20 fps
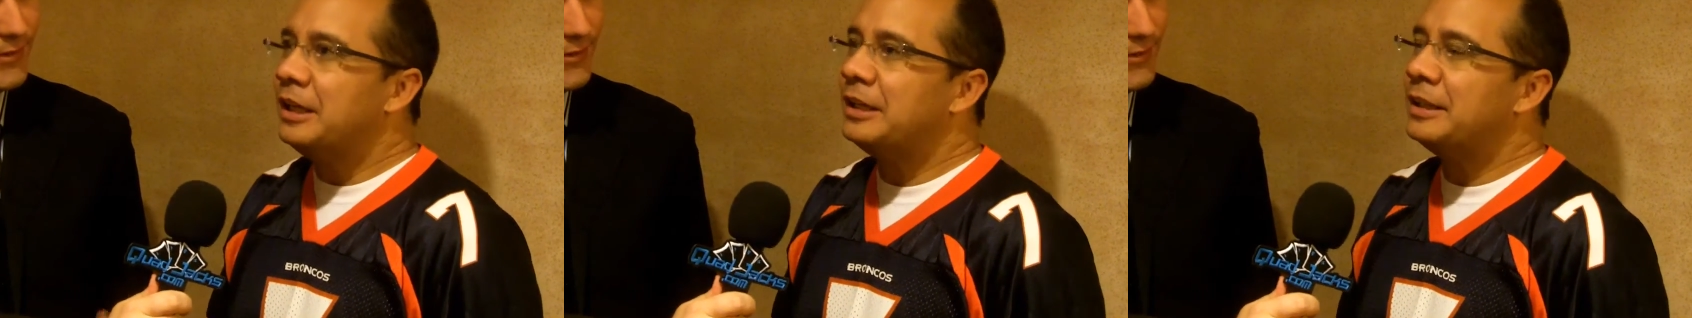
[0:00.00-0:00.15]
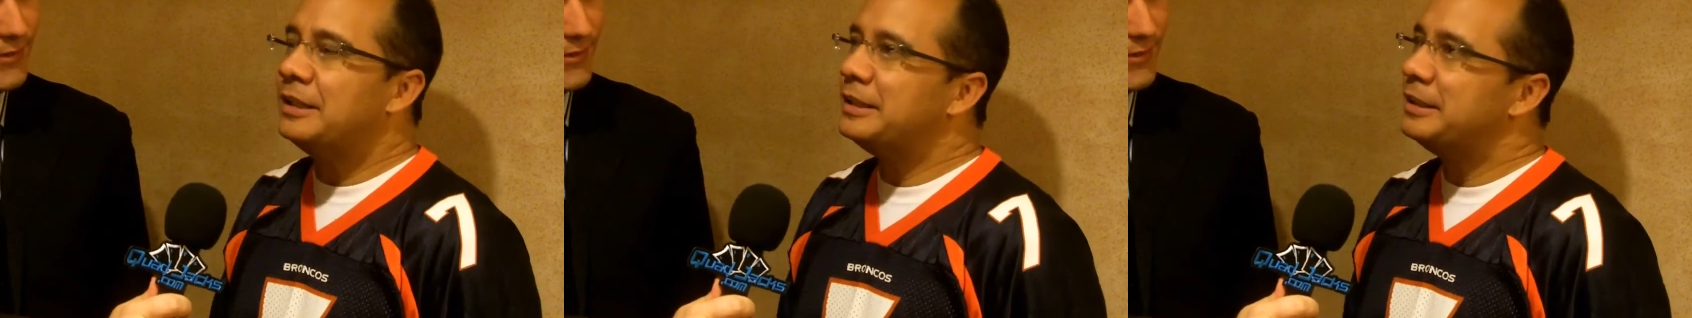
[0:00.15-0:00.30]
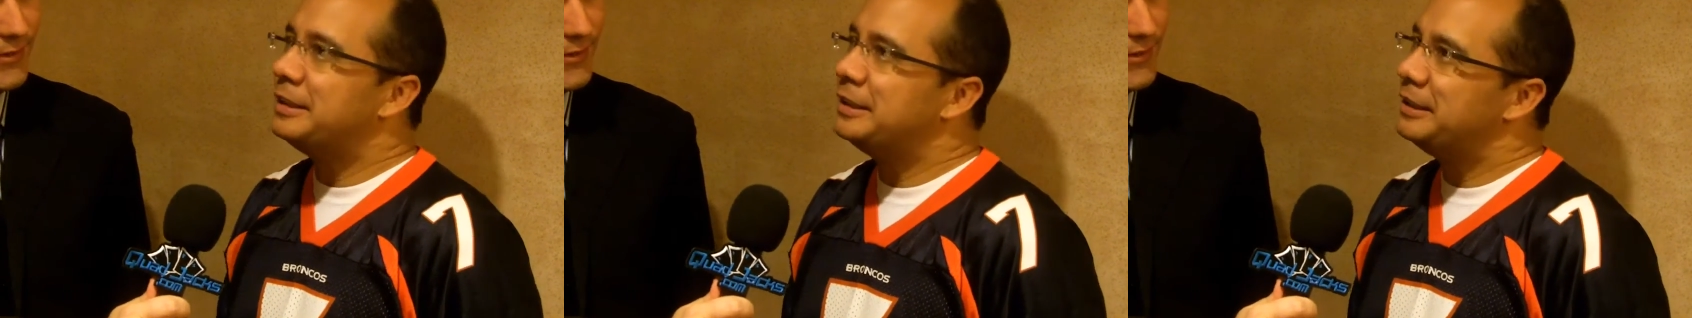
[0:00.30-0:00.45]

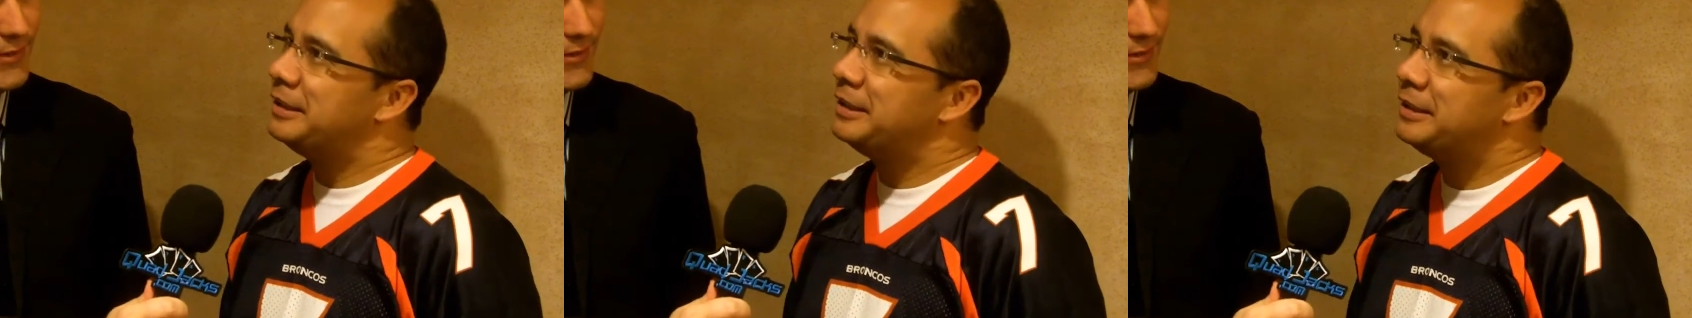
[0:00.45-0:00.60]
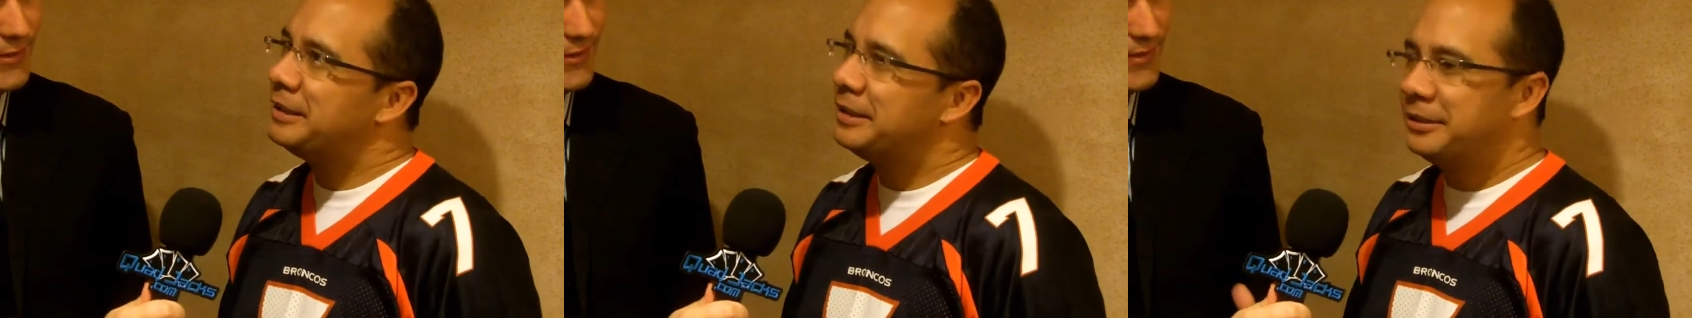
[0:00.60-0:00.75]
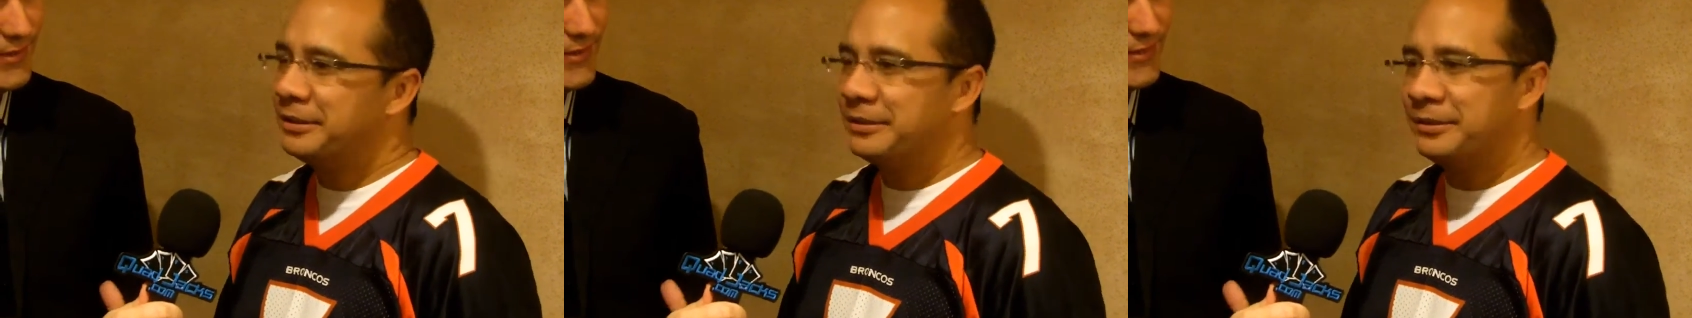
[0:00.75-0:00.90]
uh,
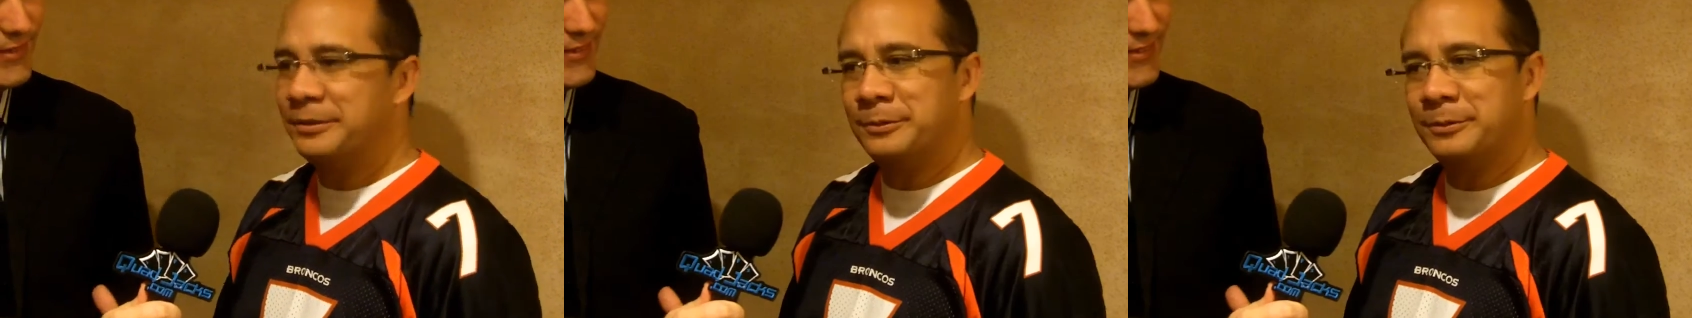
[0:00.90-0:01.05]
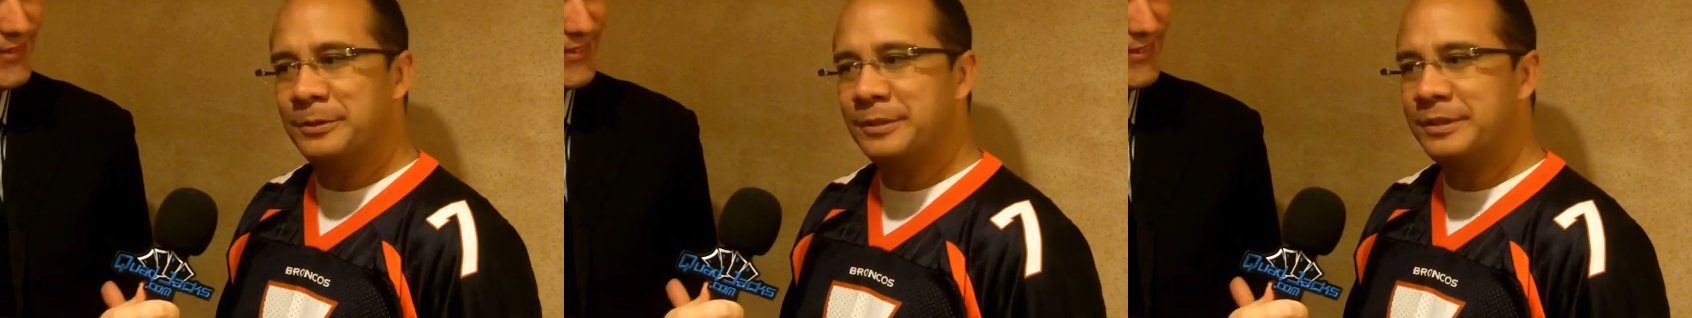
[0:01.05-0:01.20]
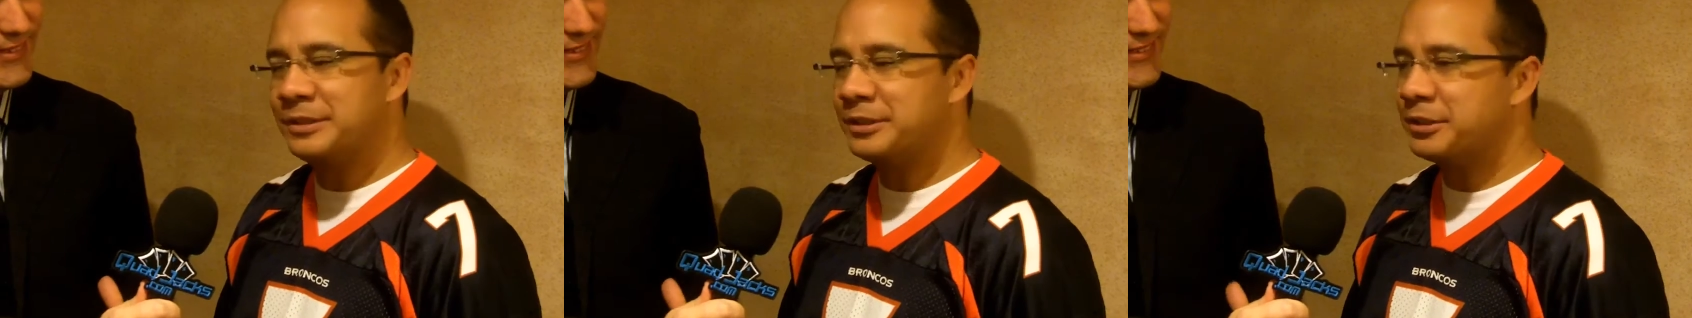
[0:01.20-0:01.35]
you know,
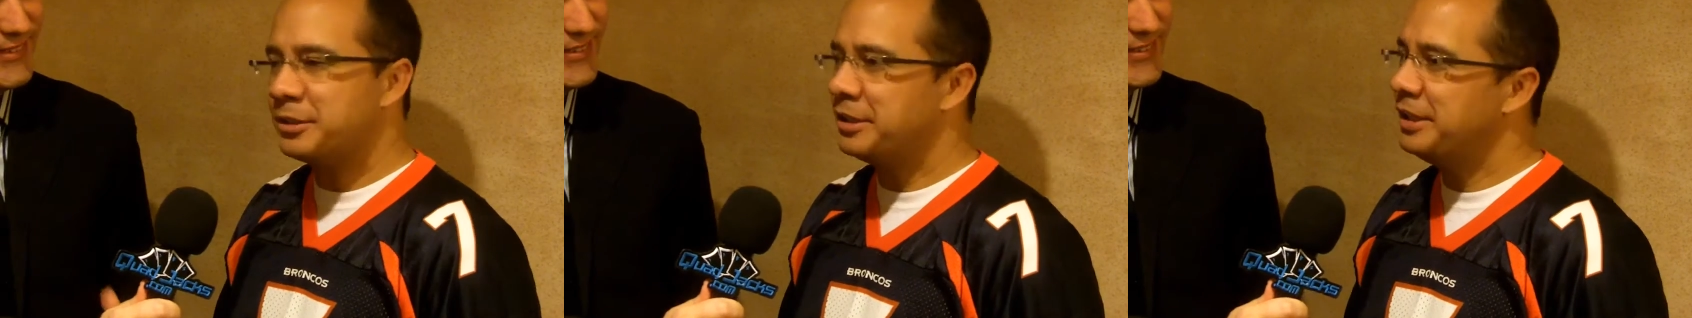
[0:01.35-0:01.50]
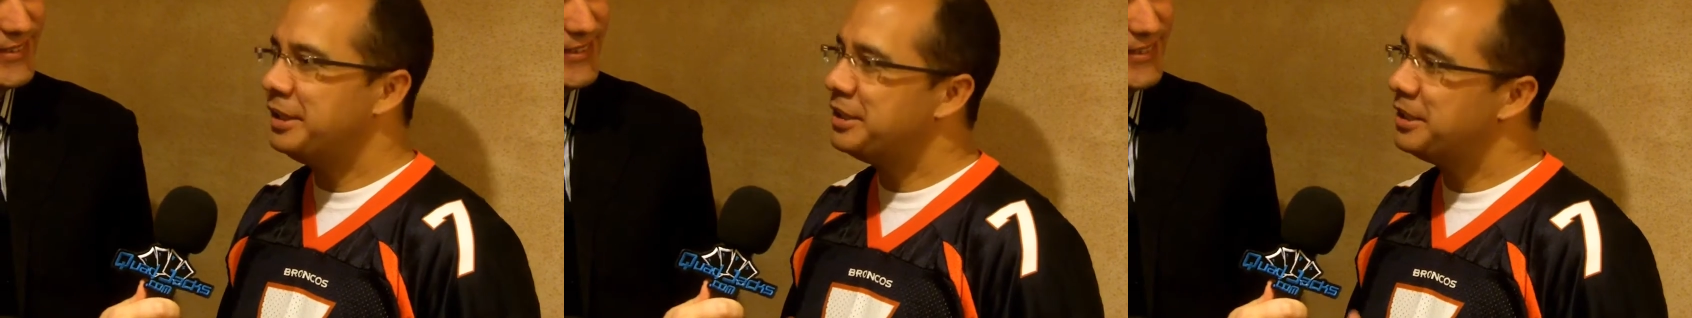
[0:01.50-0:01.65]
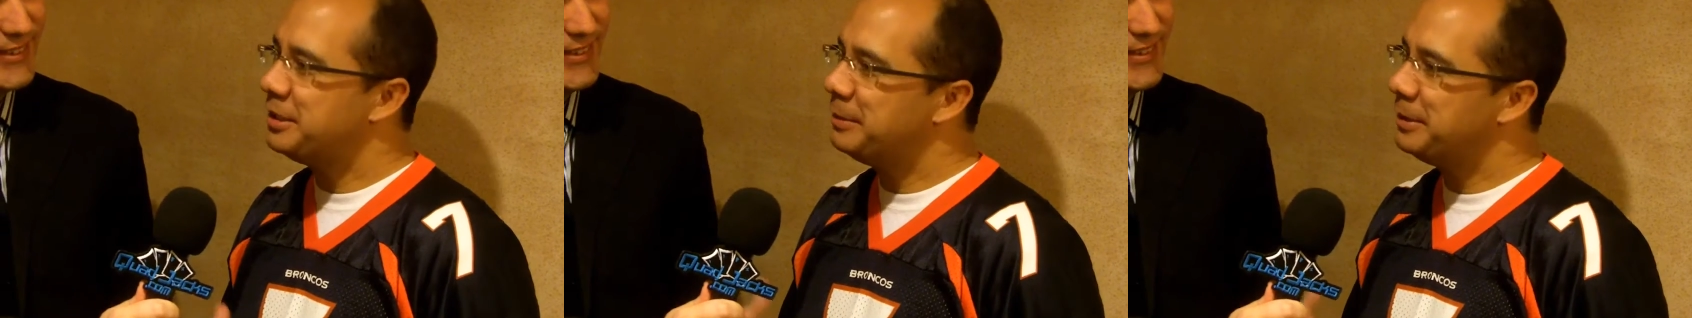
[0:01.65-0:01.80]
with the
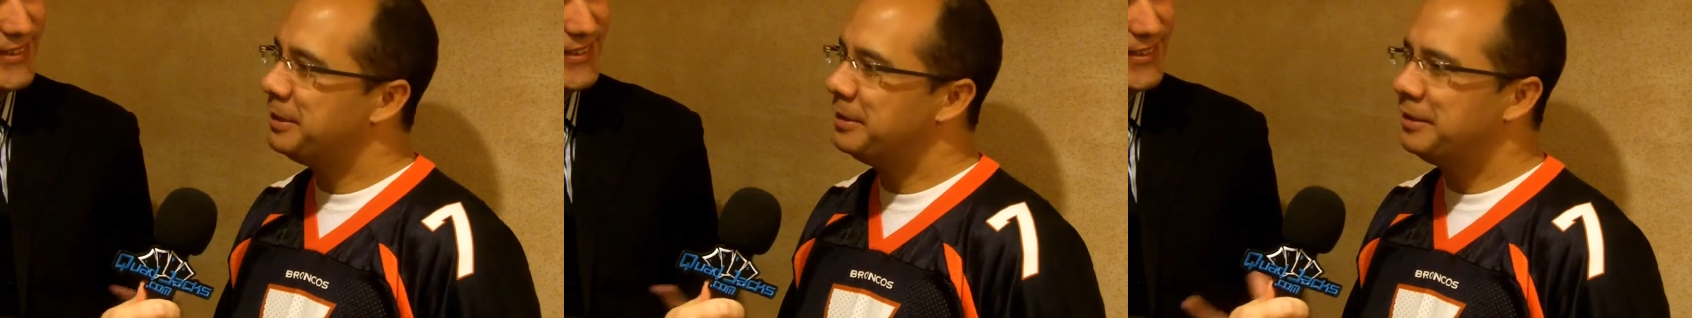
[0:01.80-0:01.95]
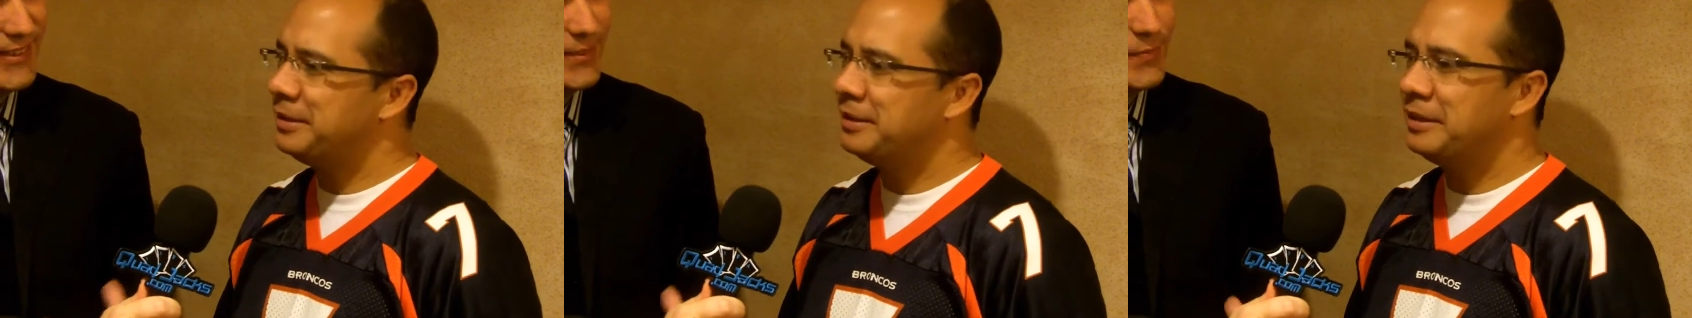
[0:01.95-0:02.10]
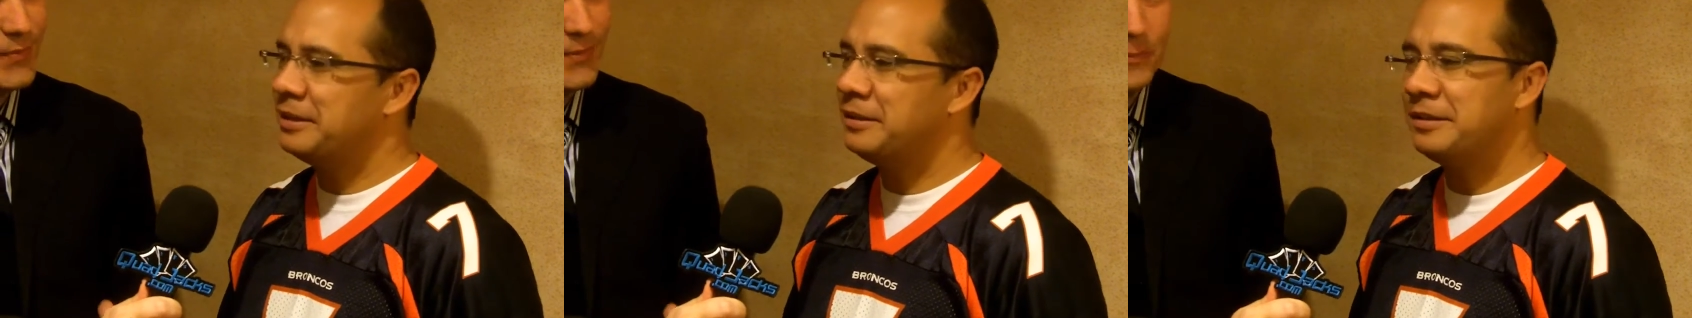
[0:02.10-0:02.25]
tradition
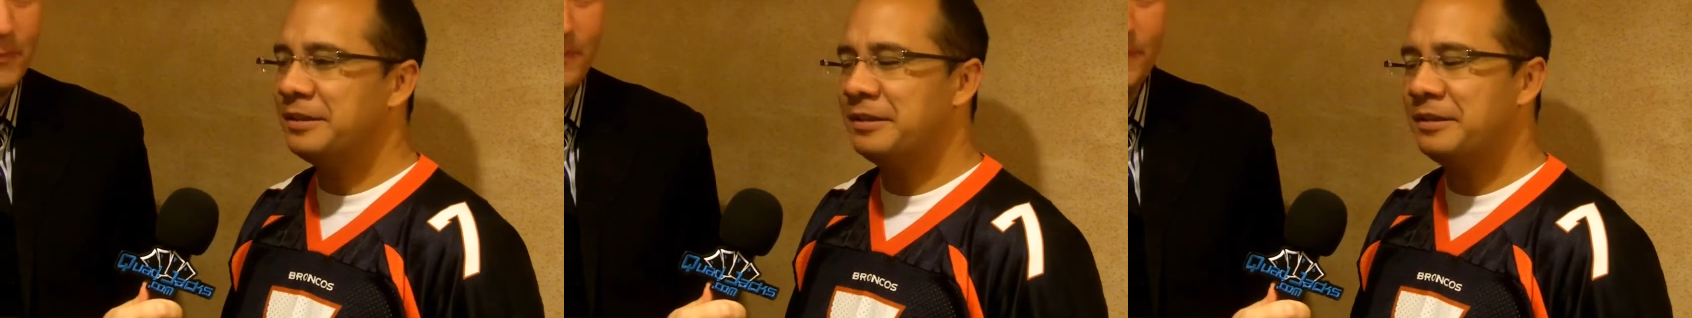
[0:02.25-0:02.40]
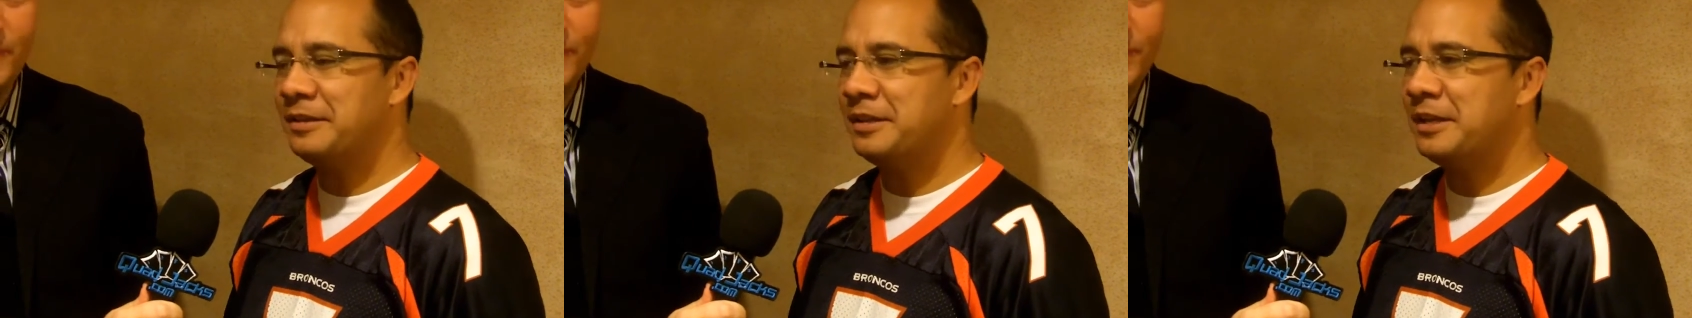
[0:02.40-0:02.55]
between the,